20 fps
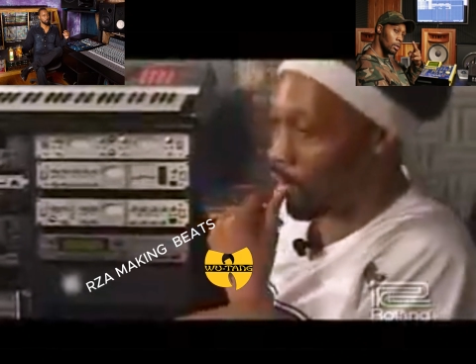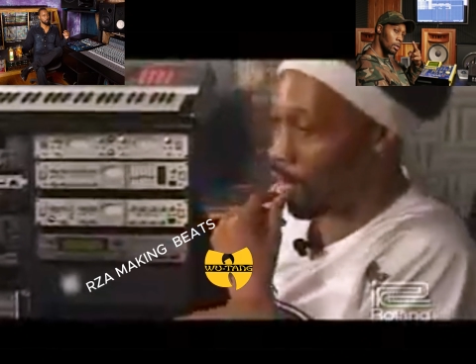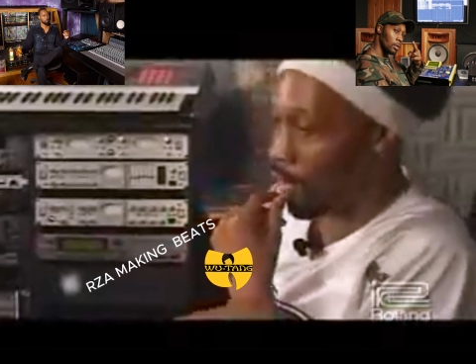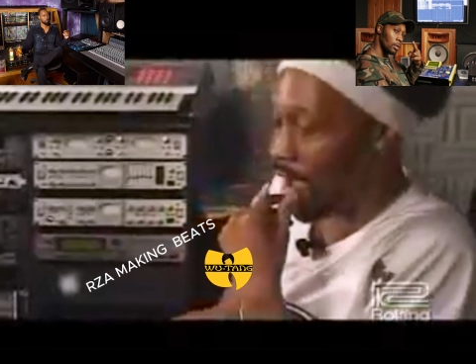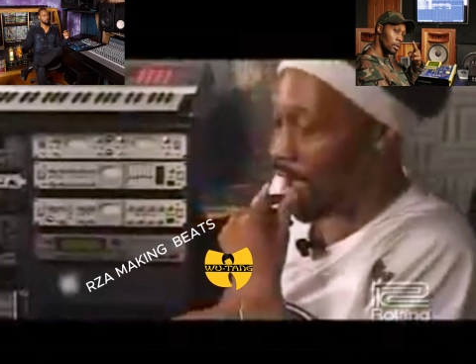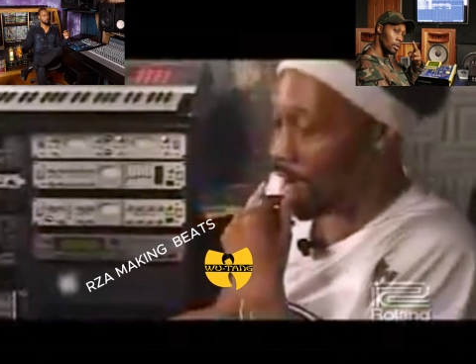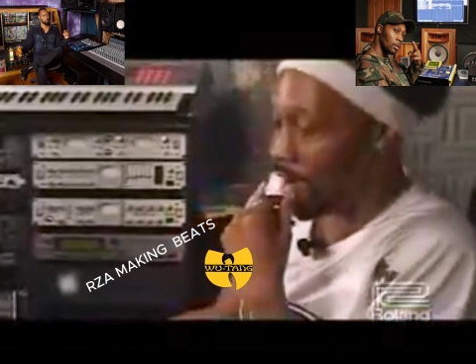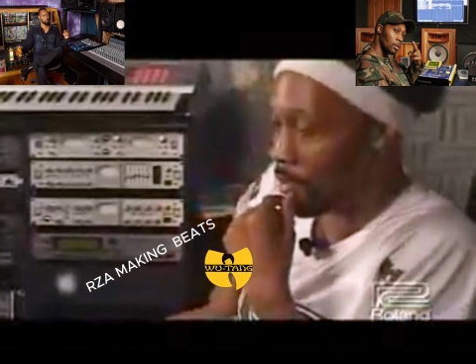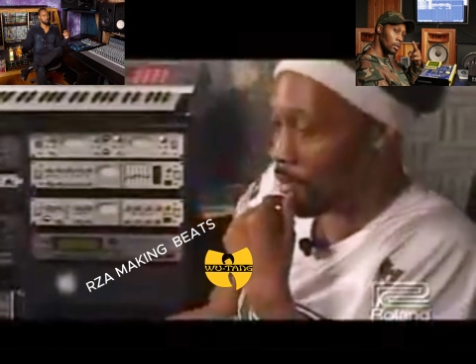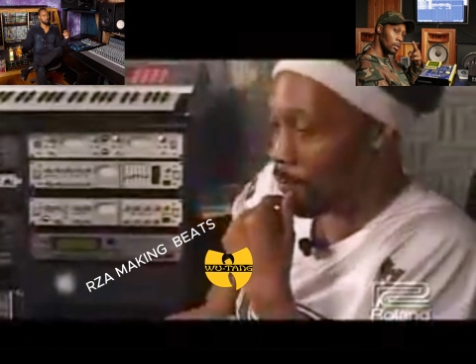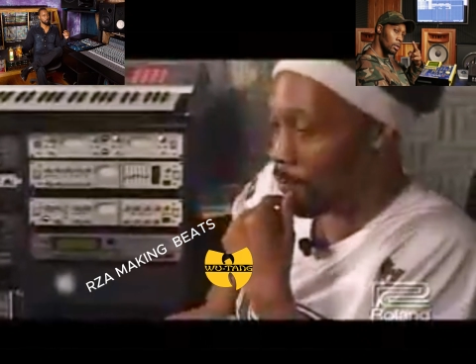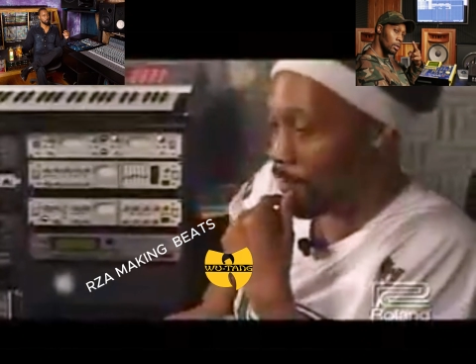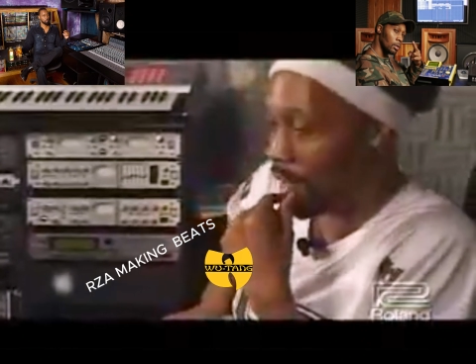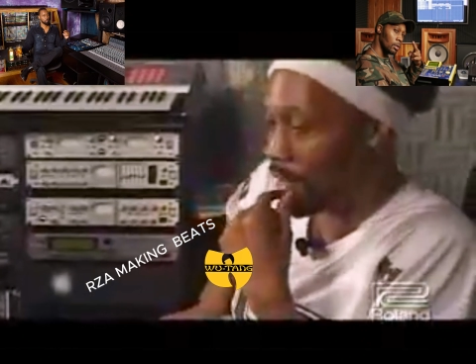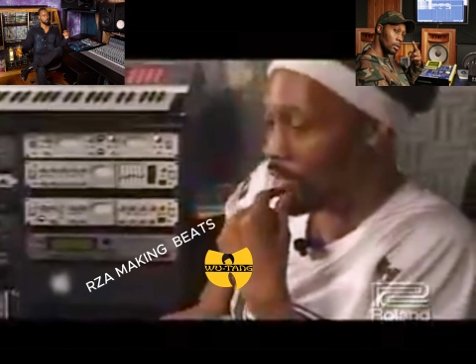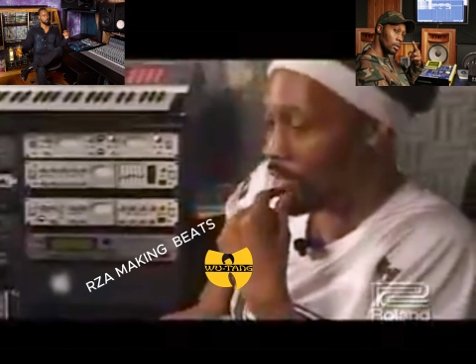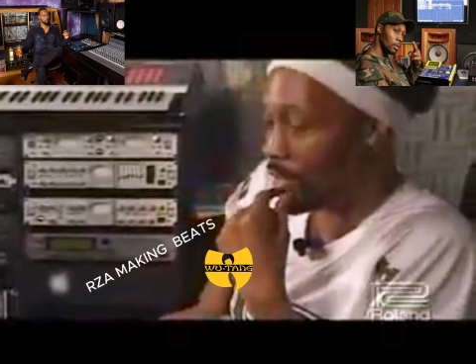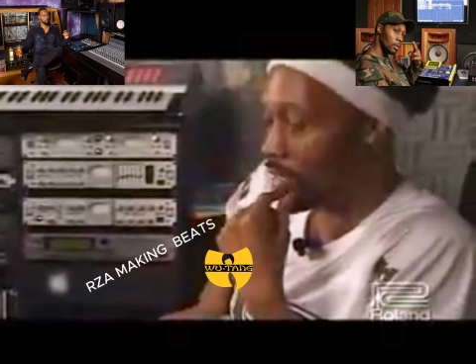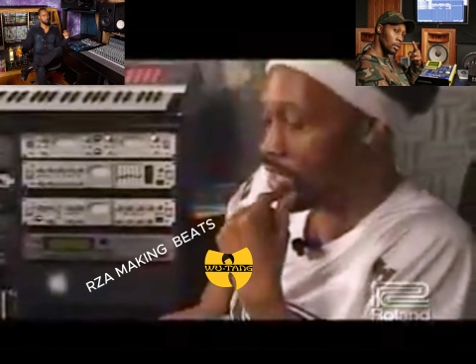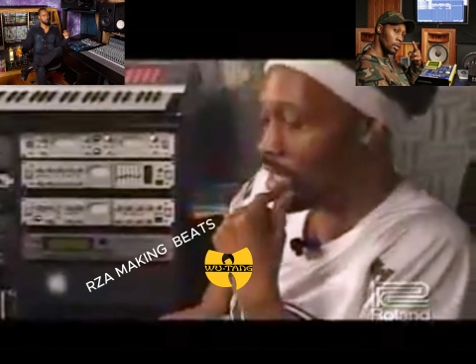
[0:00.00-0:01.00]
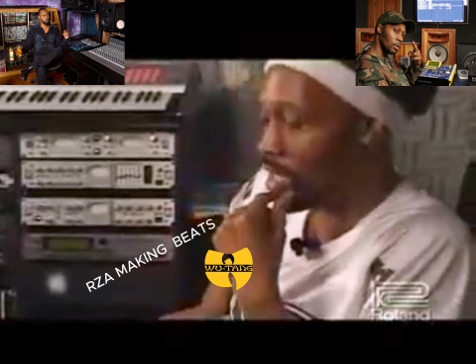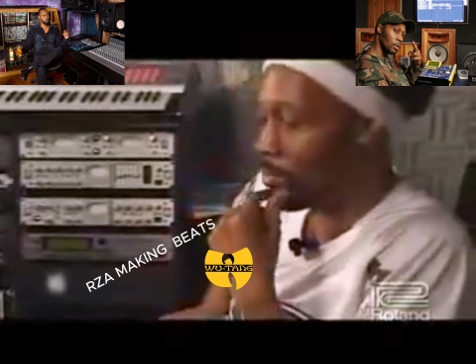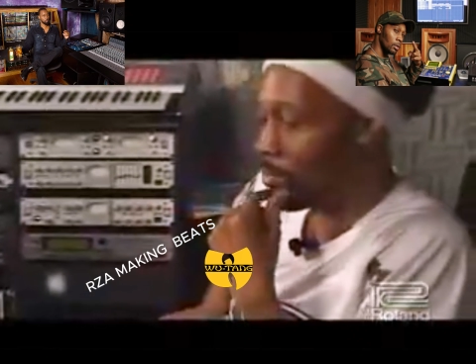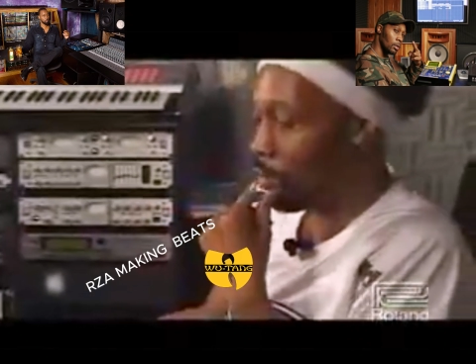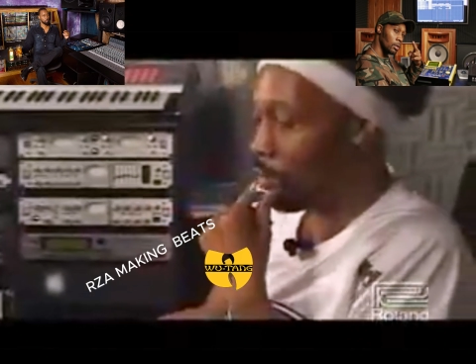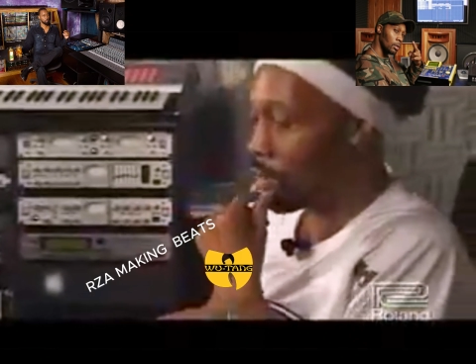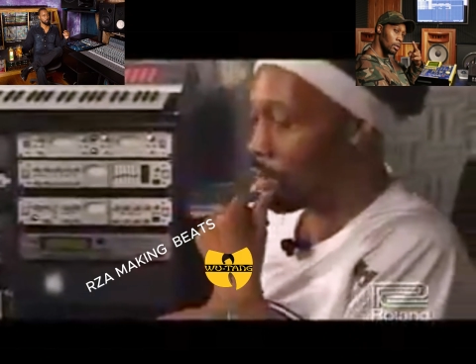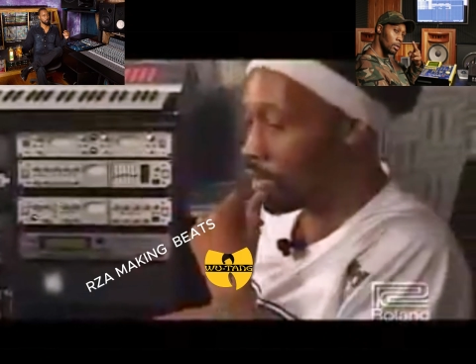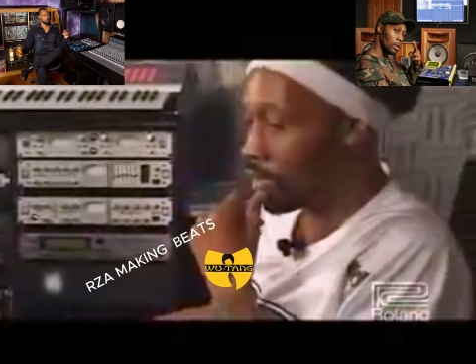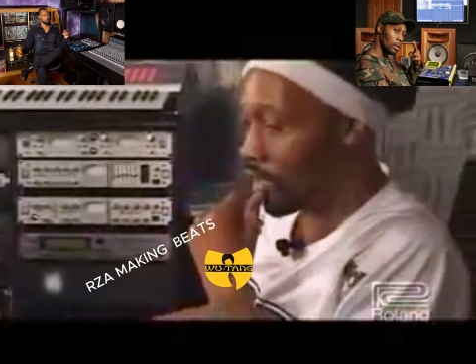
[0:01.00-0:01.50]
a lot of the bass and
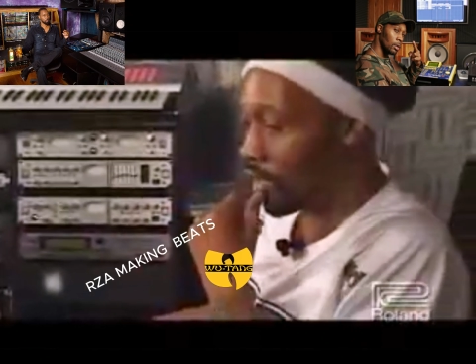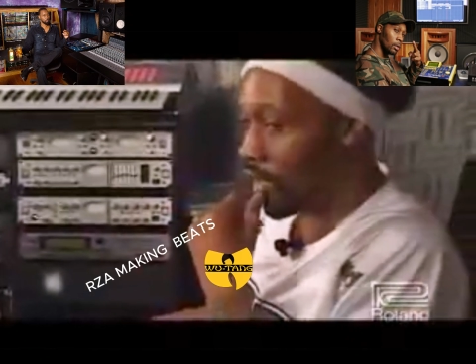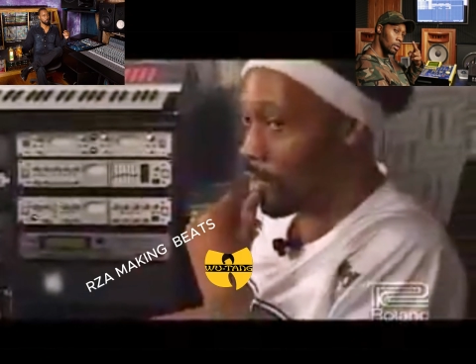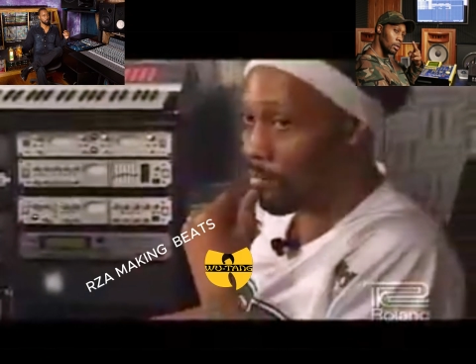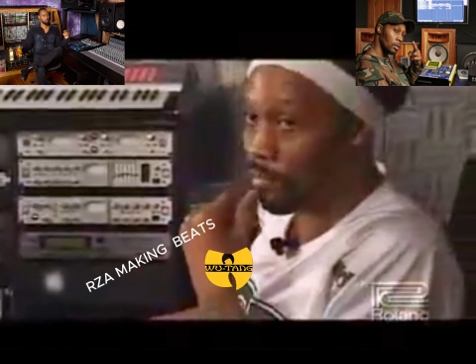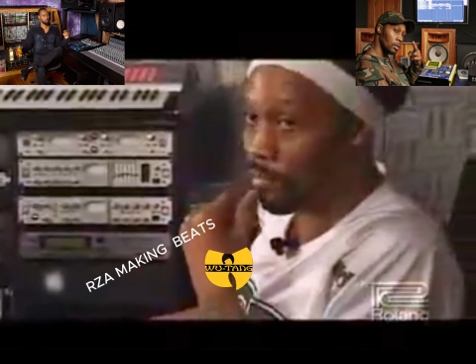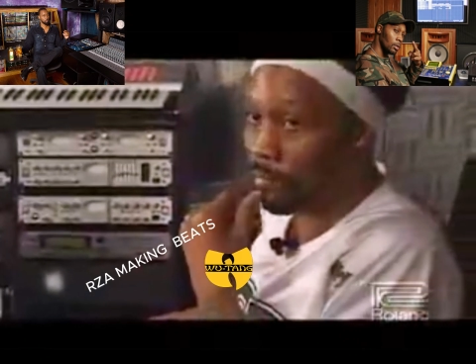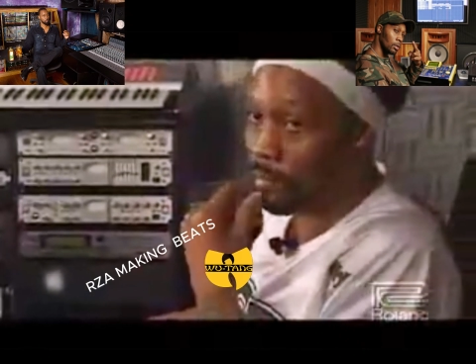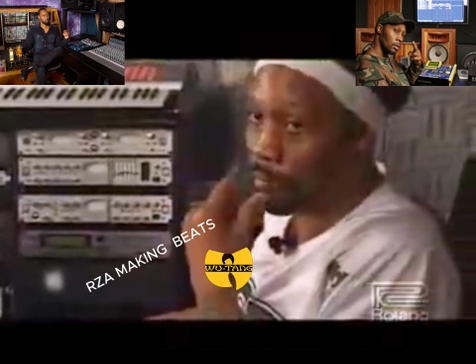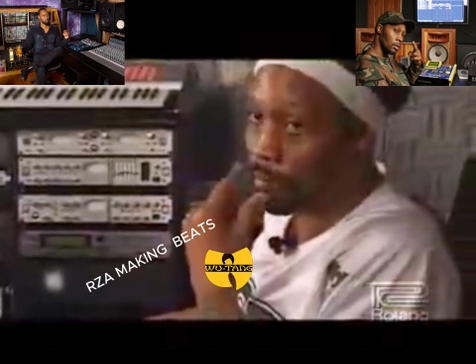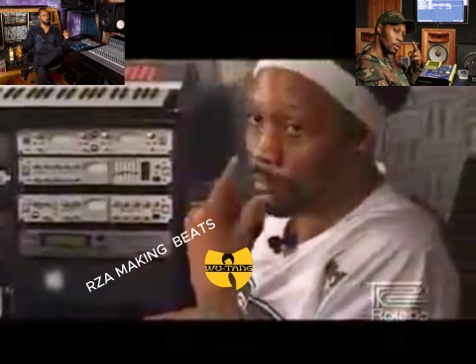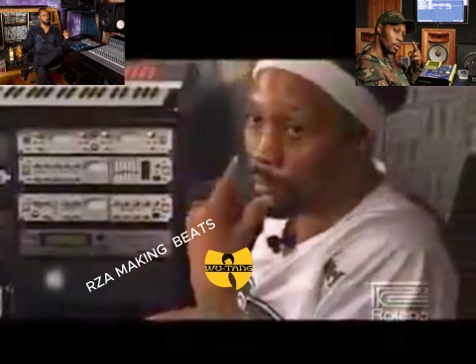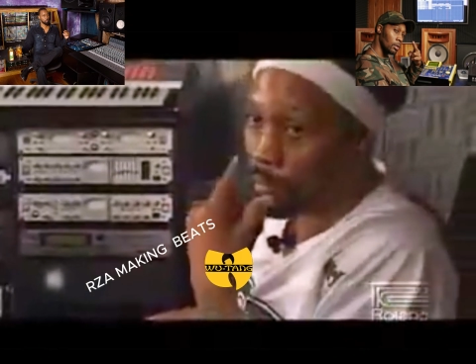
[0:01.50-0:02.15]
keyboards came from